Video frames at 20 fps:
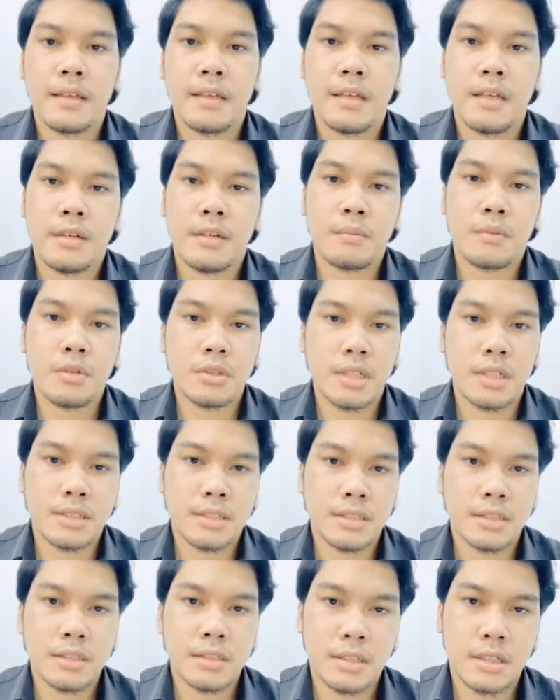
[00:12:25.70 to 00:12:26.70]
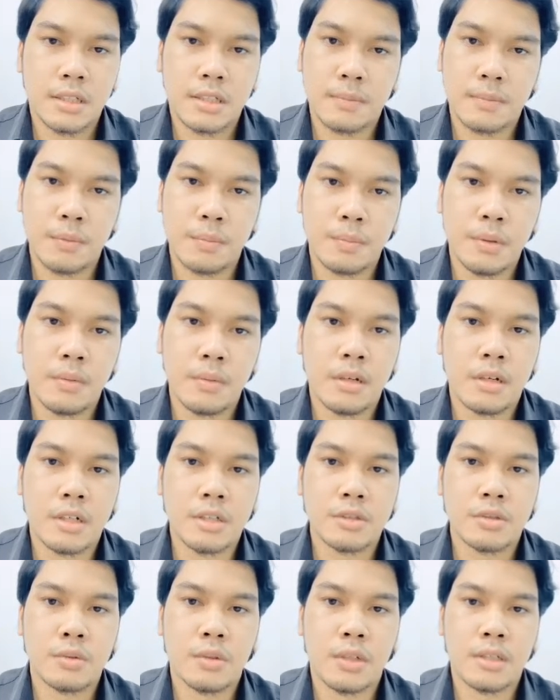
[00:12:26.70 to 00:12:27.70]
In most cases, people will rush
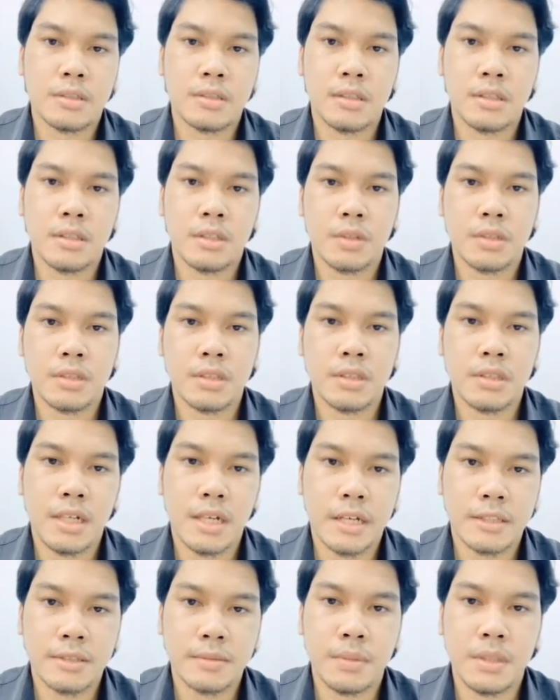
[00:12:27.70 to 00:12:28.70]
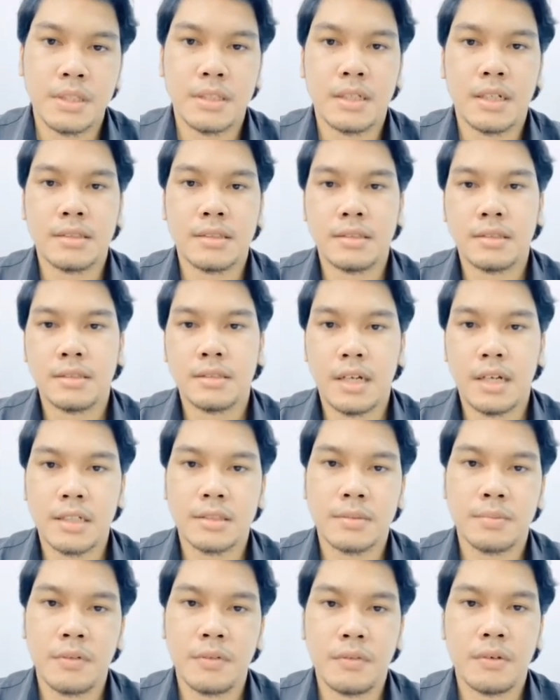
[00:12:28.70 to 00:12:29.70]
to answer a question that has been
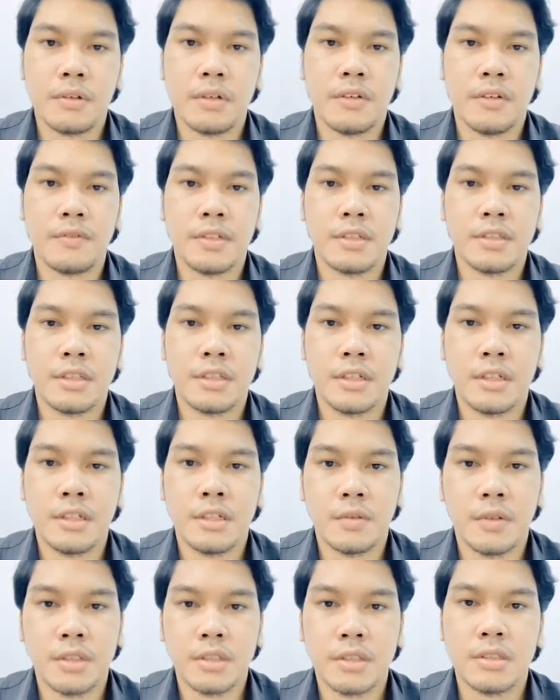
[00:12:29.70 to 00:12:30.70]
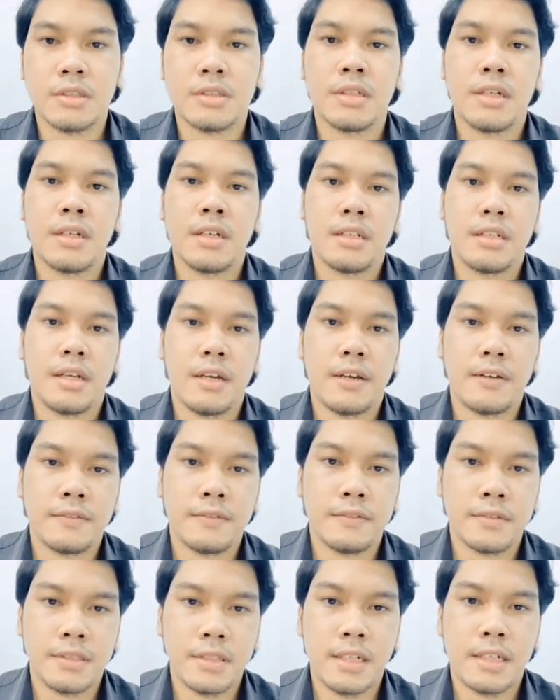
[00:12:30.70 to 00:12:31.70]
asked before they finish reading the questions they have
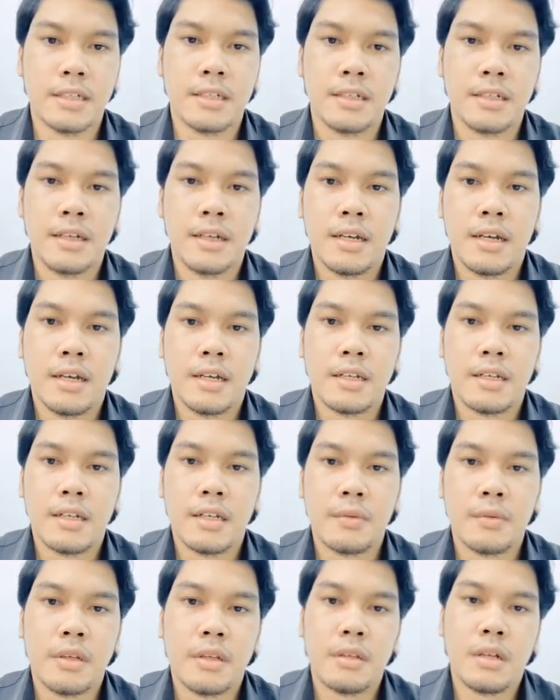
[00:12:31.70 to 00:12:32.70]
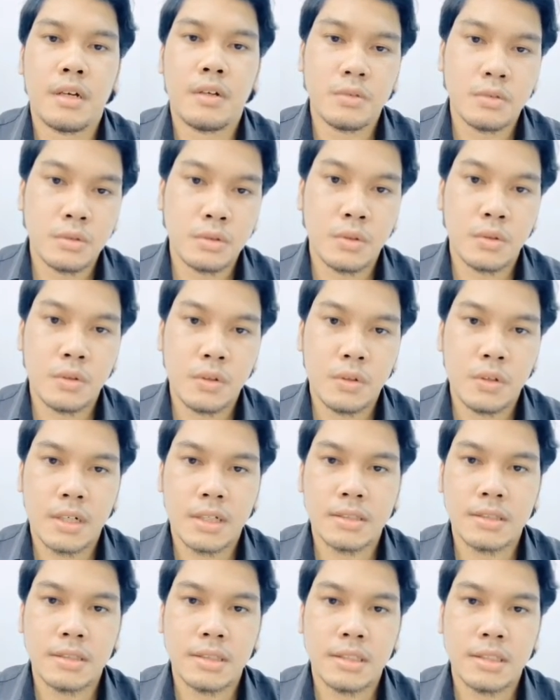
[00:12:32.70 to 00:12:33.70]
said, and they will also
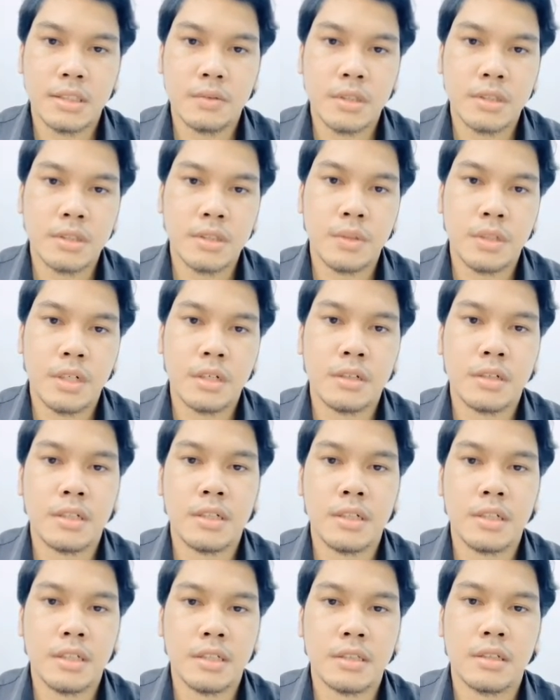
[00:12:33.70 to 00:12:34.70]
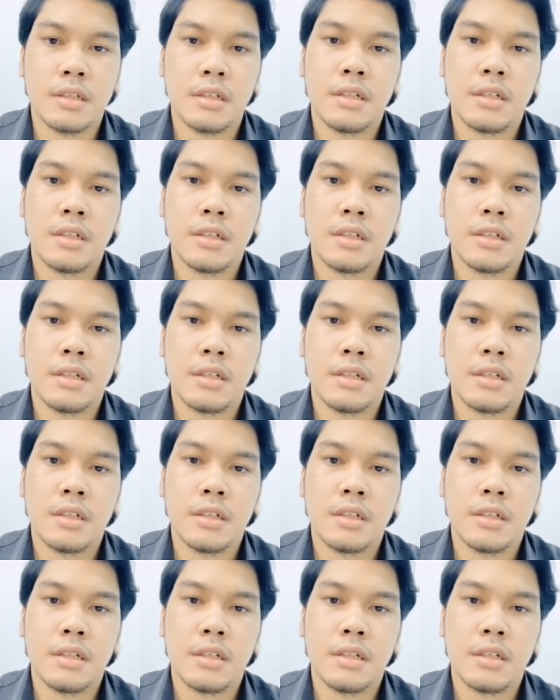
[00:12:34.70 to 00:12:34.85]
answer the question without reading it.